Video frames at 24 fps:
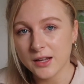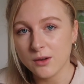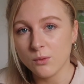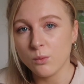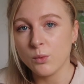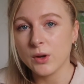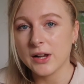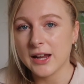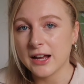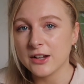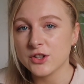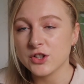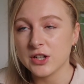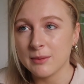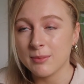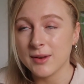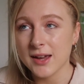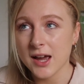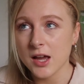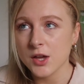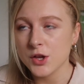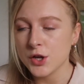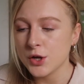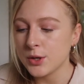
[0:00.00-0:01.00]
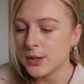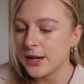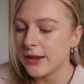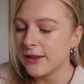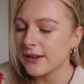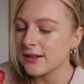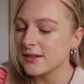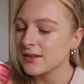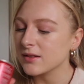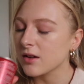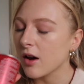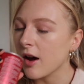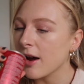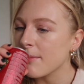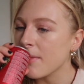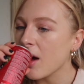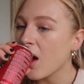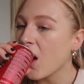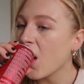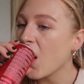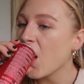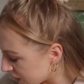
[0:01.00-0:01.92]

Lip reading: will actually be at uni this time.